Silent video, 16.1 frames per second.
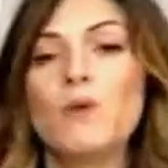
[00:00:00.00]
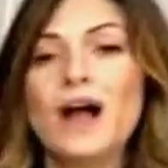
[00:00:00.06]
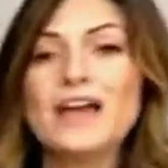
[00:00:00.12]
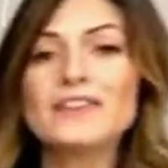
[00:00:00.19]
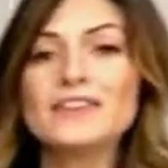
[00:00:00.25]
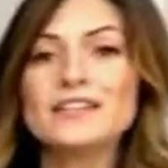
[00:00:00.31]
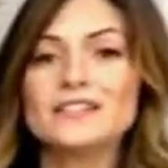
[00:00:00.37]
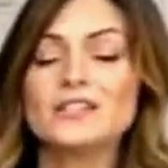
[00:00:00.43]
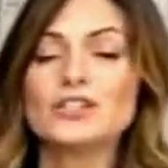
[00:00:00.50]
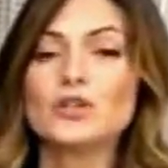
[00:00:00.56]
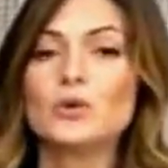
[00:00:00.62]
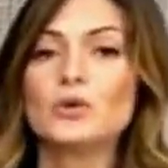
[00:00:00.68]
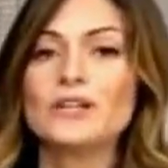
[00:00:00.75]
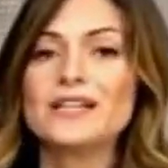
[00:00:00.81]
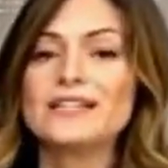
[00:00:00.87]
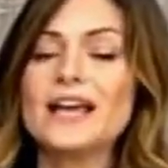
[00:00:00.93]
While this is
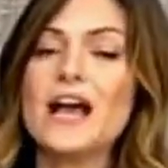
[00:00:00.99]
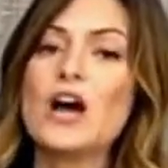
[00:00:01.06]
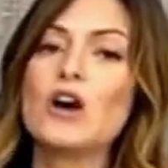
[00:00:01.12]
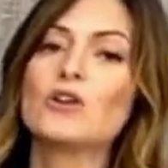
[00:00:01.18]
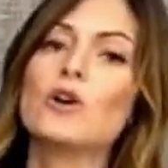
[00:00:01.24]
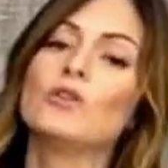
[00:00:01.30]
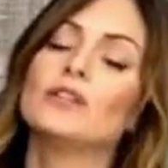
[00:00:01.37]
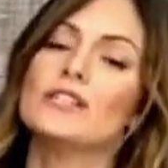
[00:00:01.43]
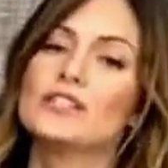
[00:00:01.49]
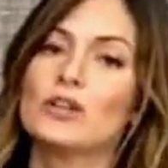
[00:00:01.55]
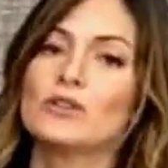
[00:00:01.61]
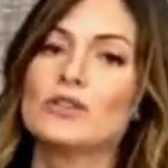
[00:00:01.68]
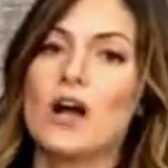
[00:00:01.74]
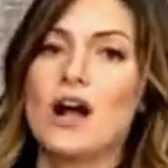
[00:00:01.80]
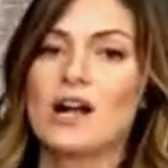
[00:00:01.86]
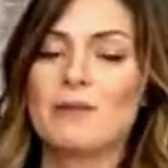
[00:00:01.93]
cooling down, let's
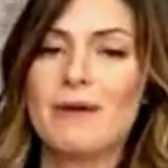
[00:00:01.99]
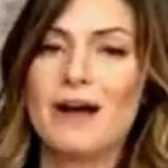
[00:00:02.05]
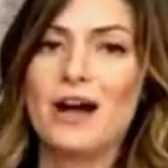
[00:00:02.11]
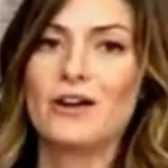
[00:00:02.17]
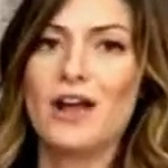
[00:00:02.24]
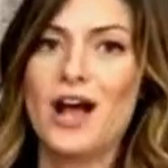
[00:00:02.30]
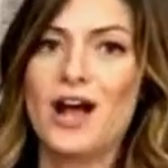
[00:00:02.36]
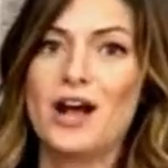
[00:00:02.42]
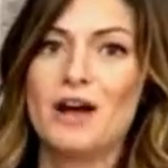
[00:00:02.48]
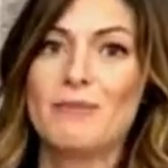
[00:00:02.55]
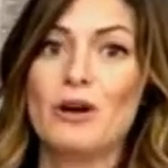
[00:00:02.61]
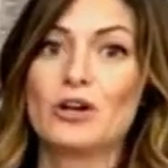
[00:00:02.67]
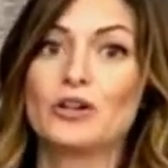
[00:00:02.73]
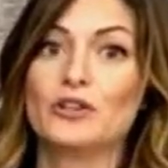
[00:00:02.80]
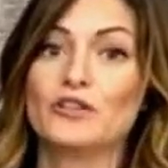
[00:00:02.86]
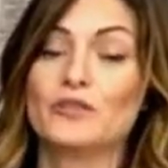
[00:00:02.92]
go talk about
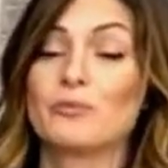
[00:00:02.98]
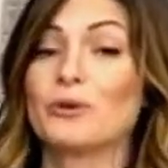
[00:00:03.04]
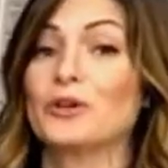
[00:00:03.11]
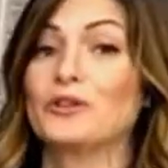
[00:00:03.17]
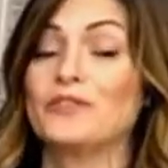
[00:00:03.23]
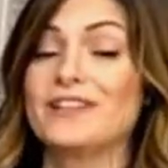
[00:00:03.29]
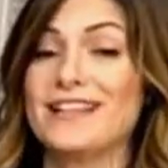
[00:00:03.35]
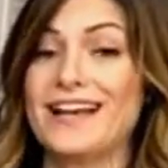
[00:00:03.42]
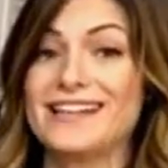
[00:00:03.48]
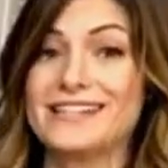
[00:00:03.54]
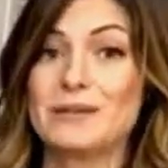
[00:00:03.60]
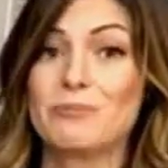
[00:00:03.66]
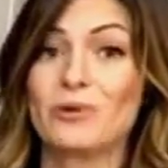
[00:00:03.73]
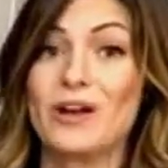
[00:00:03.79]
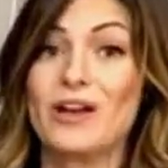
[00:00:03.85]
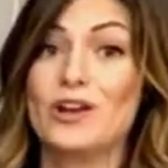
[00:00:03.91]
um, Goof Proof,
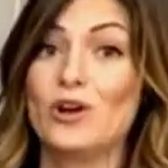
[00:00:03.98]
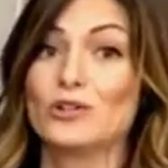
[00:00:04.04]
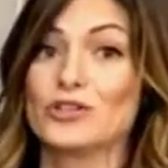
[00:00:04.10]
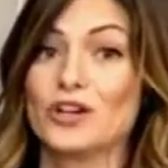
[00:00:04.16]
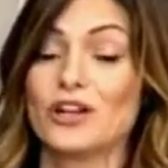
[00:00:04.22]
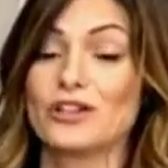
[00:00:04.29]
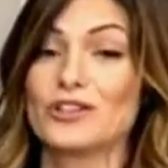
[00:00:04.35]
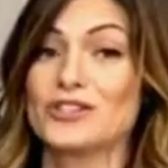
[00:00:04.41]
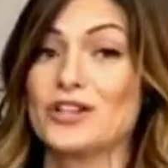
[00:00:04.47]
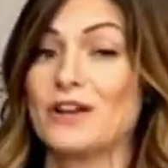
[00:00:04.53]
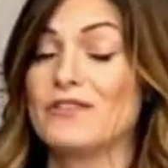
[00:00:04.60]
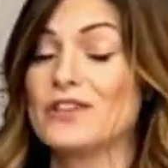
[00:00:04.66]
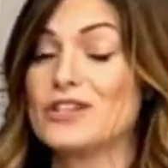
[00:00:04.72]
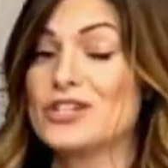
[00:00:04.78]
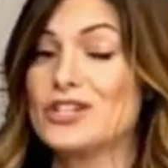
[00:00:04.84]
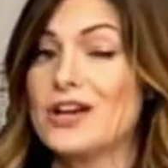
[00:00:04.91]
ElastiPrint, and Ultra Color
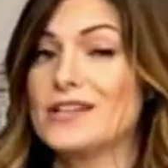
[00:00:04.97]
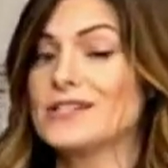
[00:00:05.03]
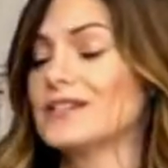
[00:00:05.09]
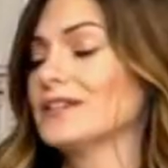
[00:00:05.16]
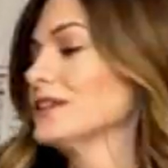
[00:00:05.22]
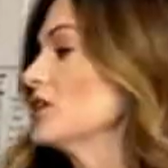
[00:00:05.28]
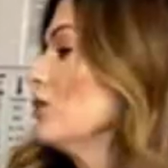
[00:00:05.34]
Soft just a